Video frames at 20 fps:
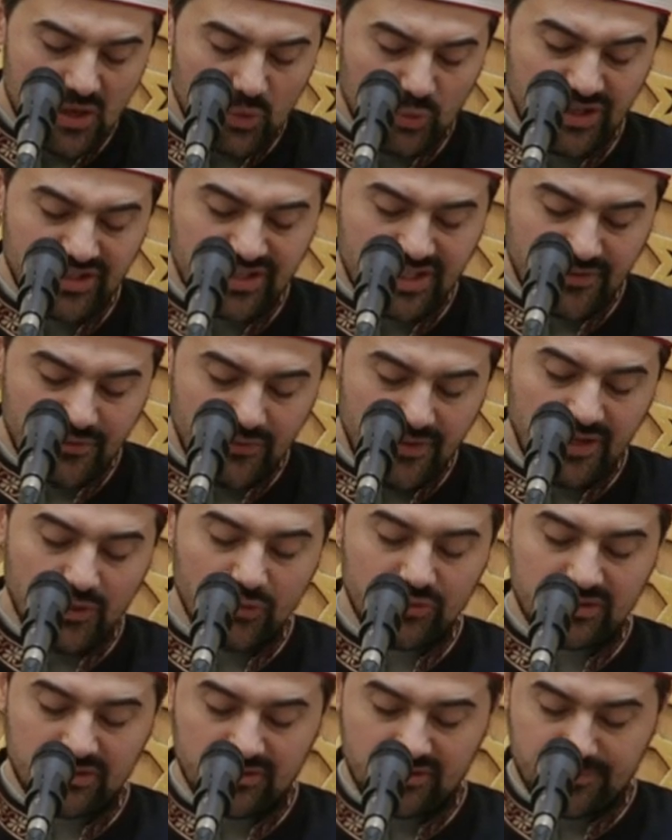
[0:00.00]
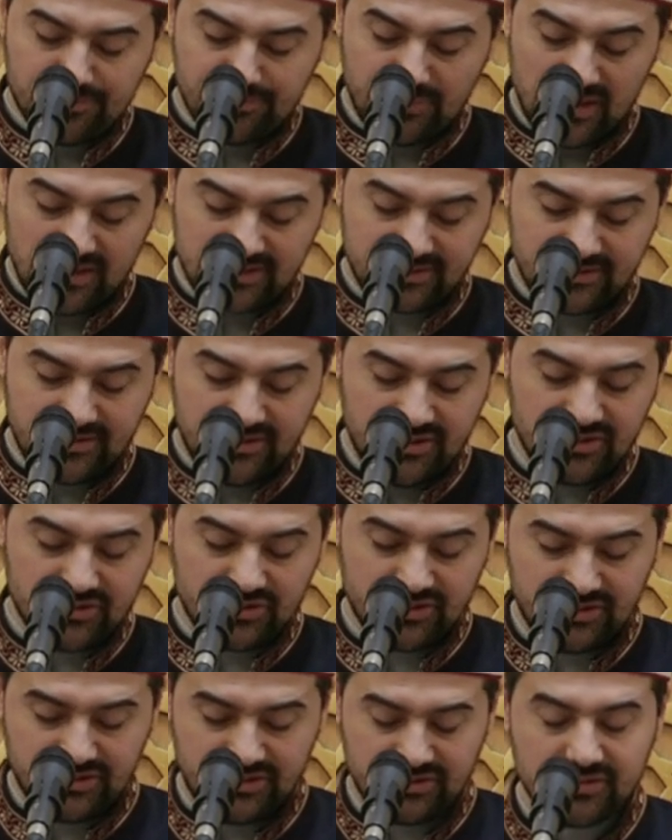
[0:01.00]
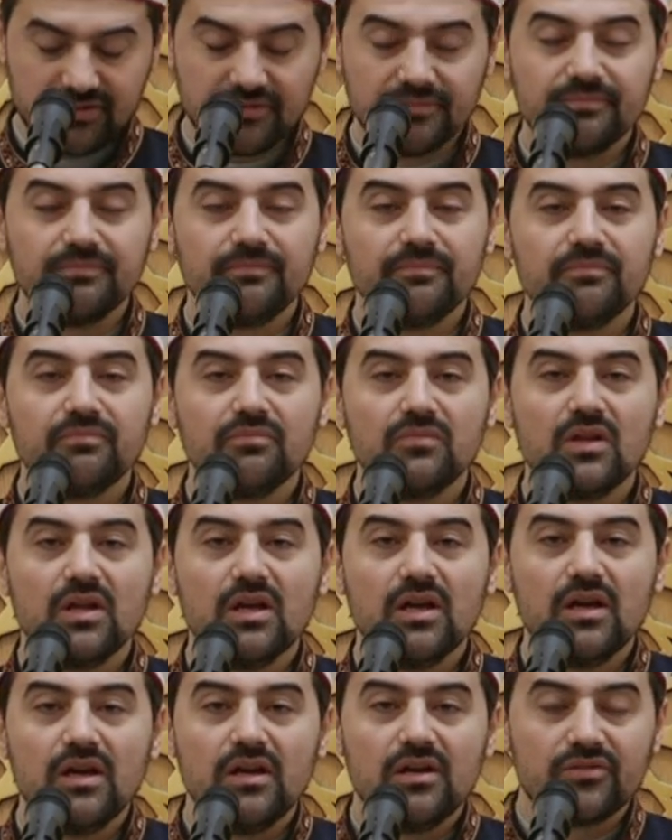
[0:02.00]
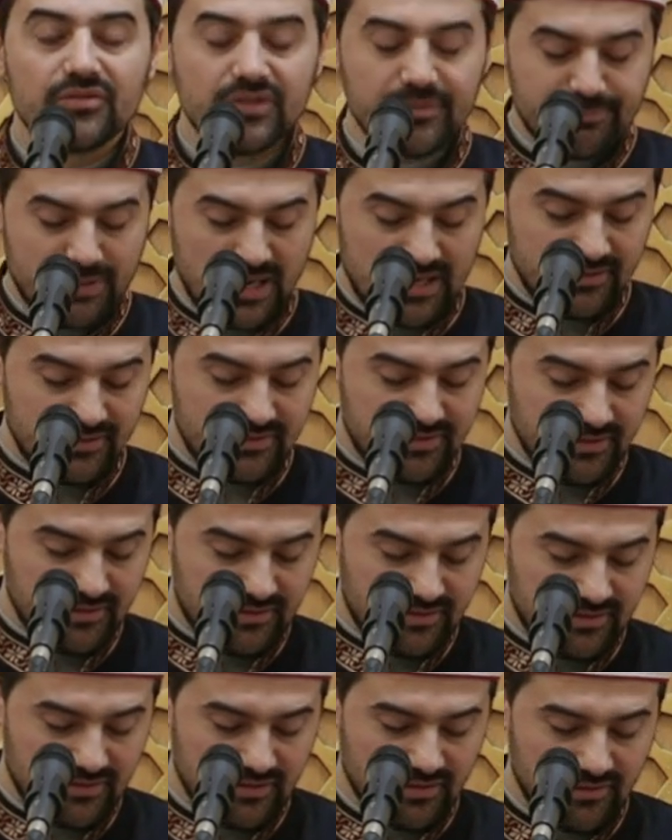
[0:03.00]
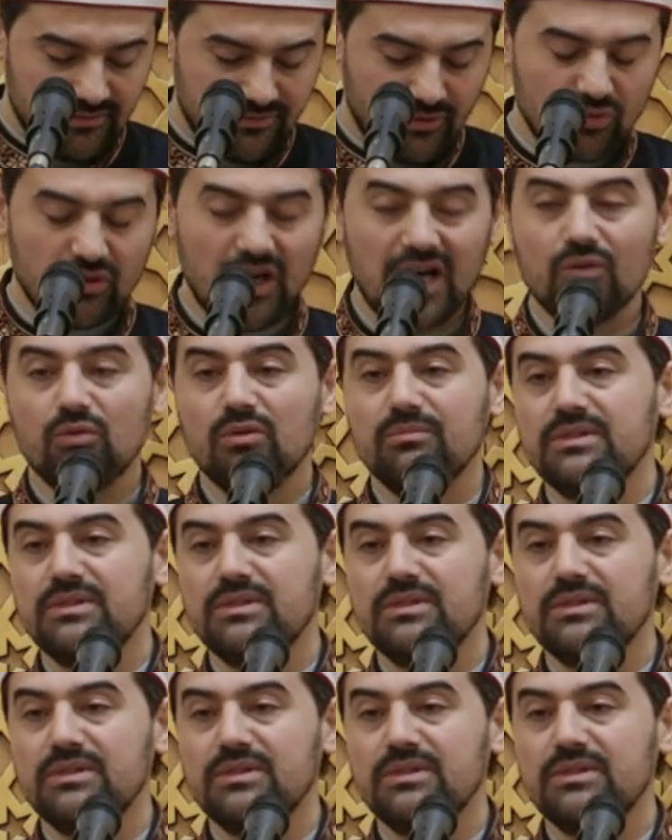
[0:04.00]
We reviewed the past years repented for our